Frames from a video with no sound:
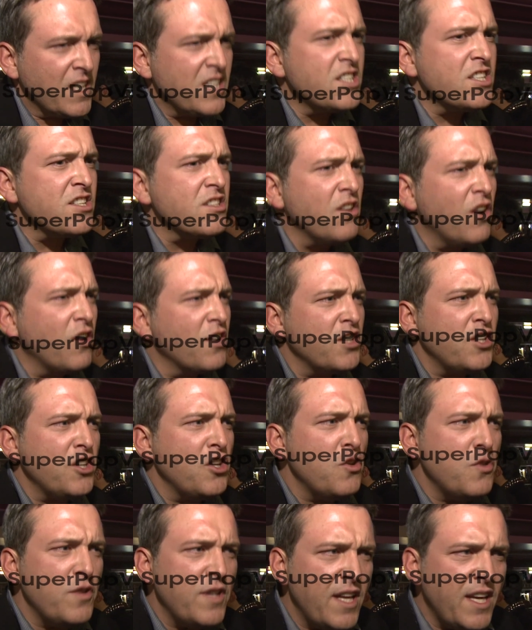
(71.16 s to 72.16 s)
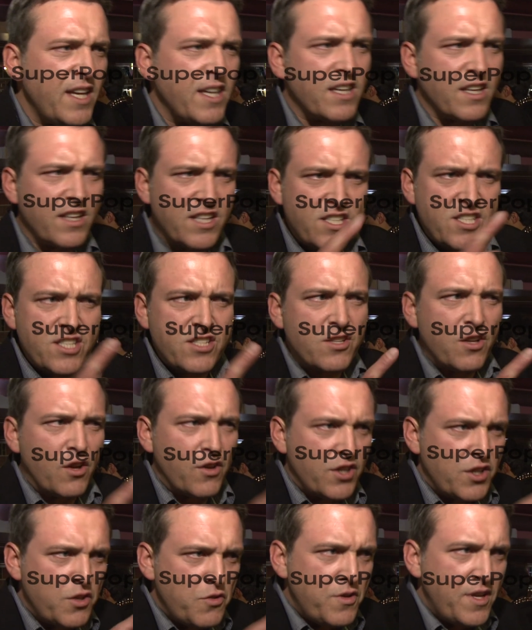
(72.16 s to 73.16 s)
this is not unique. This is not
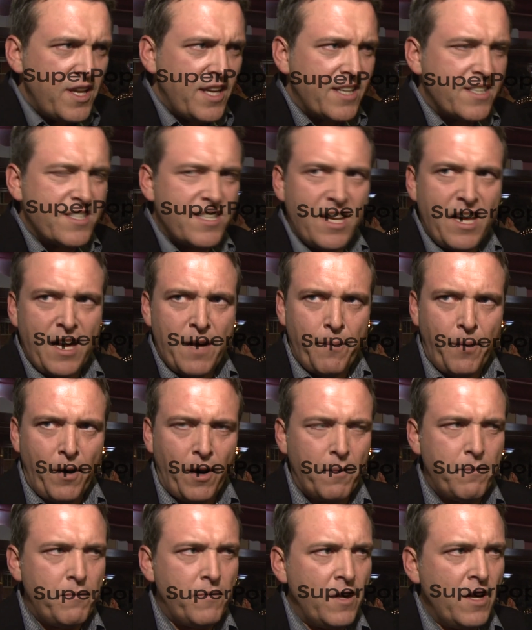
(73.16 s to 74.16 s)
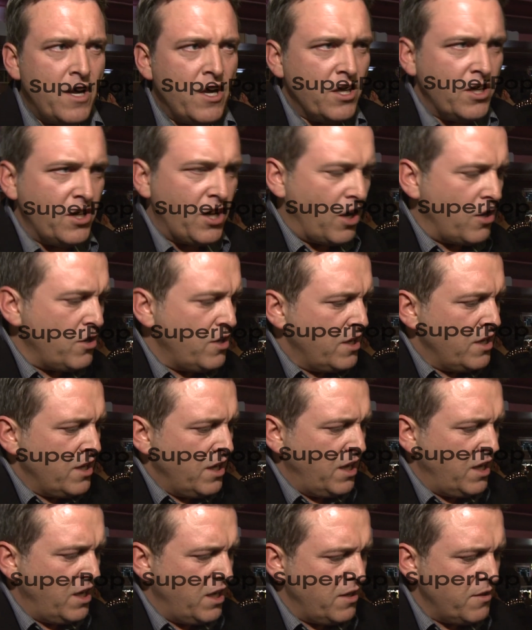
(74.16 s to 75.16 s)
unique to hip-hop. You know,
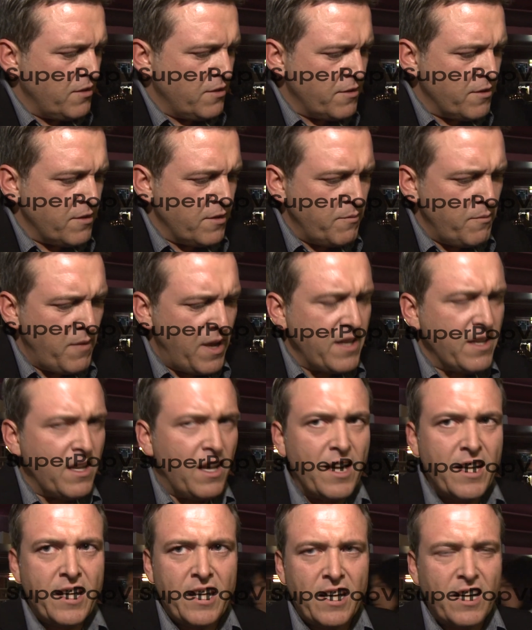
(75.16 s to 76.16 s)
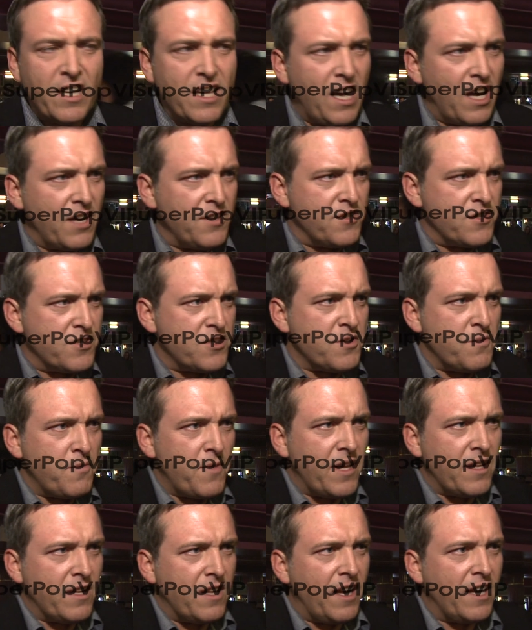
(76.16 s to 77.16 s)
men liking guns,
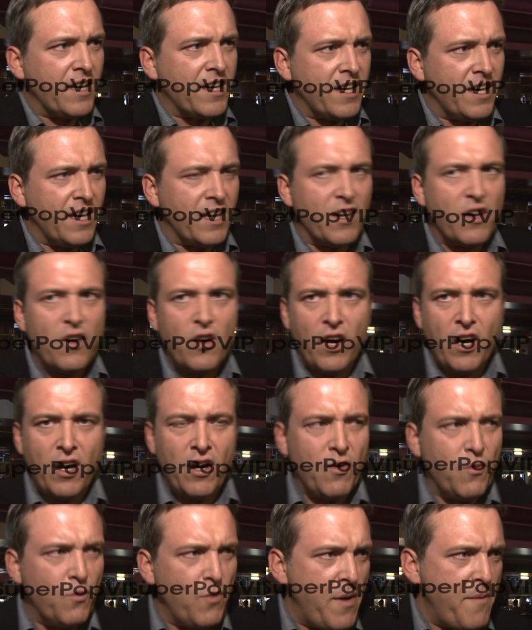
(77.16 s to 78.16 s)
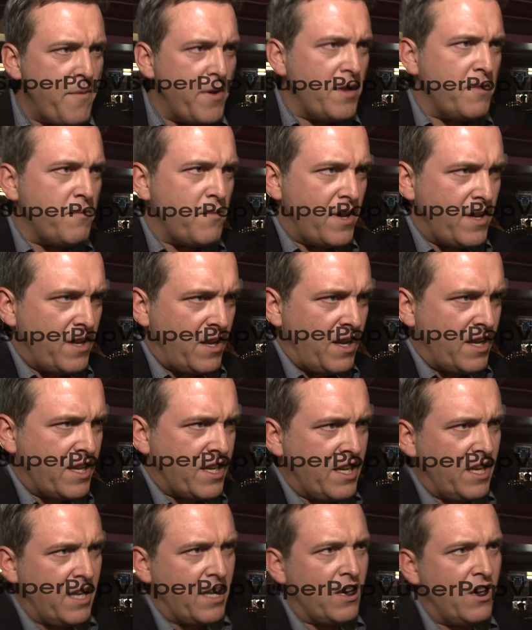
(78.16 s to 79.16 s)
men liking women, men
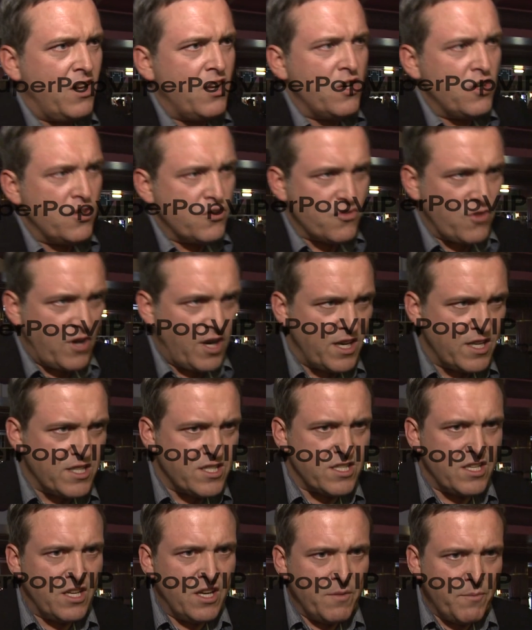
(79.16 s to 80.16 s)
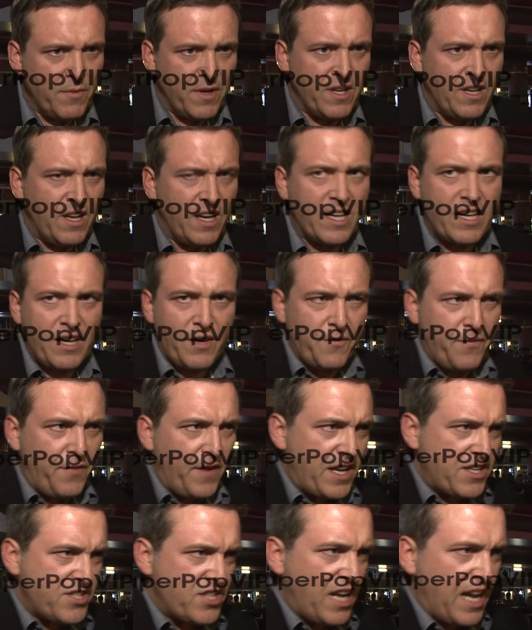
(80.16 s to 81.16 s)
liking drugs, men liking
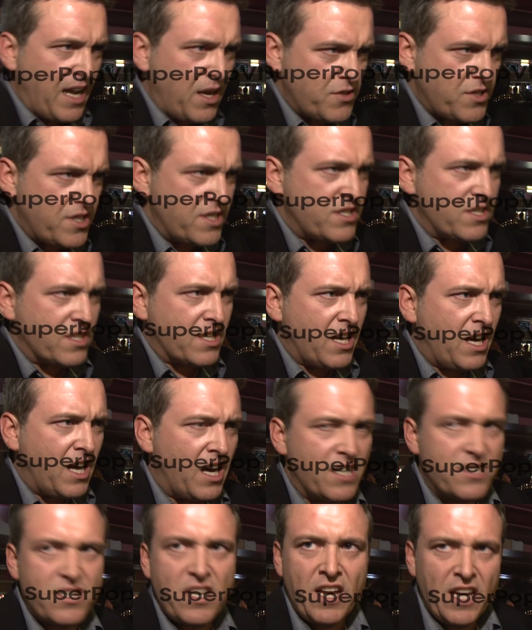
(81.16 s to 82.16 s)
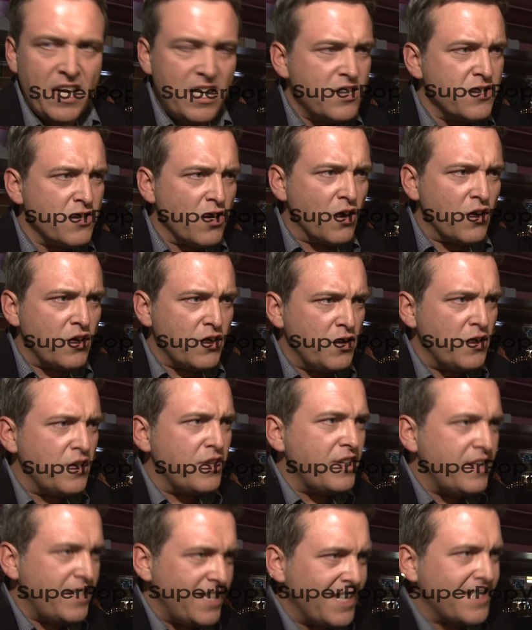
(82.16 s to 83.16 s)
flash houses and cars. It's not
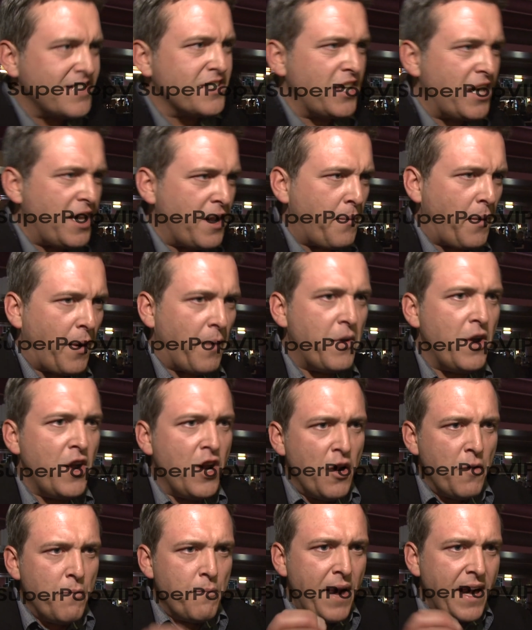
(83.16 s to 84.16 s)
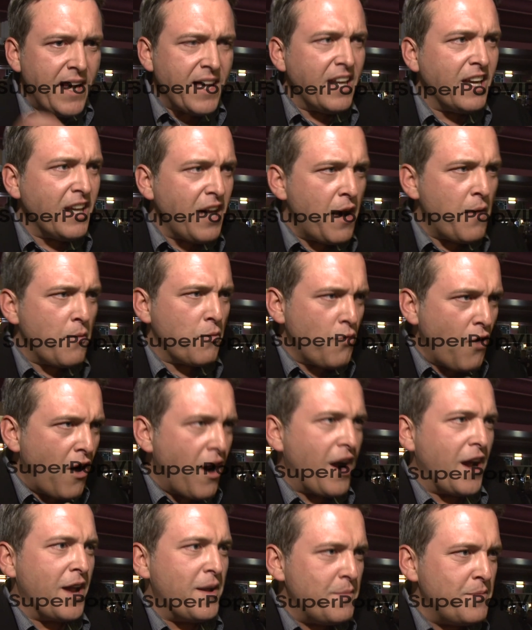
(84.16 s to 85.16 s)
unique to hip-hop. Making up
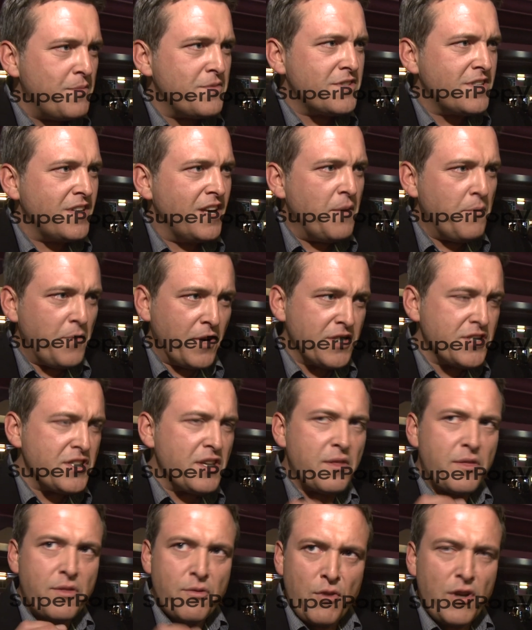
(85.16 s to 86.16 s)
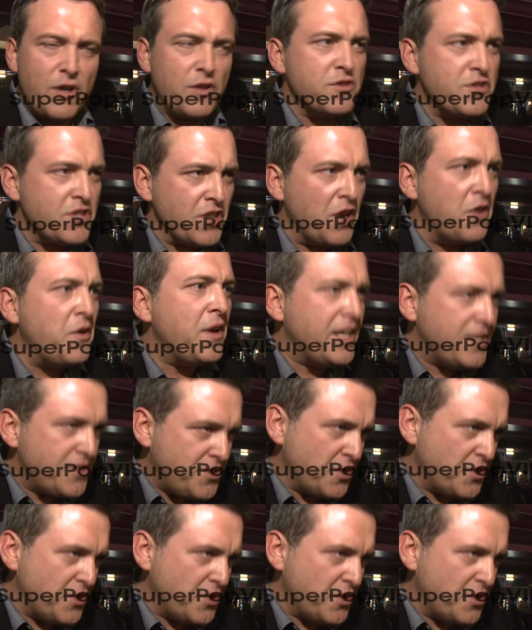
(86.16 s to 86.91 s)
rhymes because it thrills you is